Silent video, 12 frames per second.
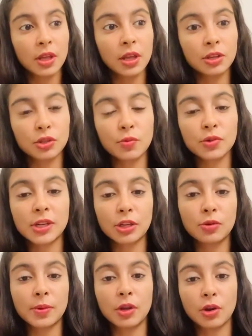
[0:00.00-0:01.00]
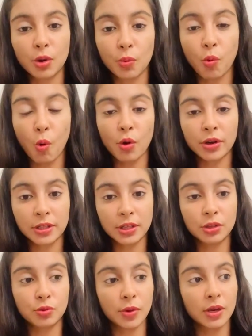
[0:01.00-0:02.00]
it's almost like you're being
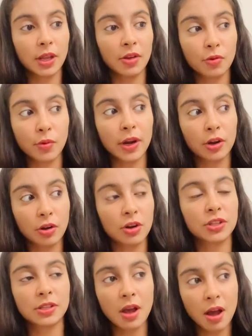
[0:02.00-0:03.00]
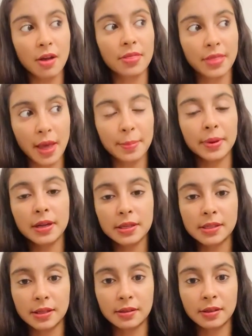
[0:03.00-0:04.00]
rewarded when everyone acknowledges, that
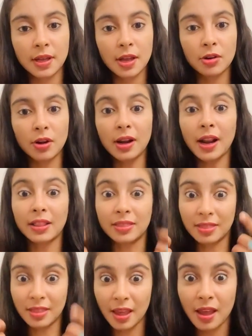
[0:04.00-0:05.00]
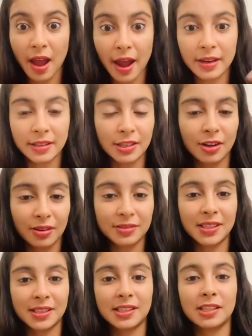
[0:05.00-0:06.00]
person. Not like their idea of
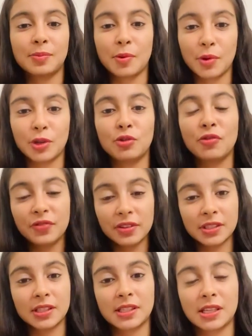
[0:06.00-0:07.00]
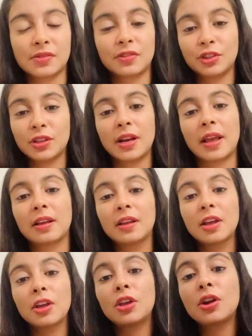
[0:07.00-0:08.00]
success, but where you feel successful and you can
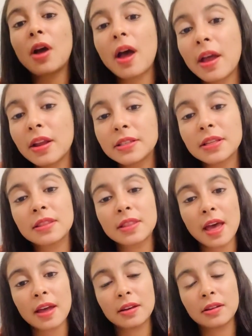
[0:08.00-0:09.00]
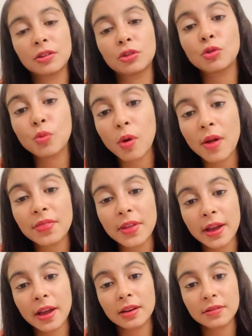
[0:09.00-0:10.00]
I did that. You want
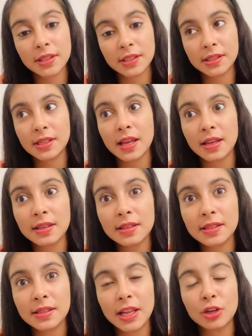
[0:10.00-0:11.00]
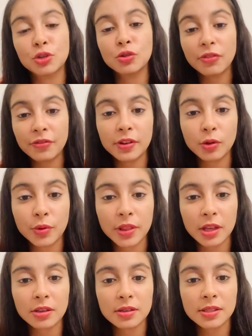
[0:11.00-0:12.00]
that kind of success that you feel
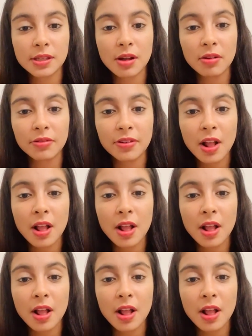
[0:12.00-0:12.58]
within yourself,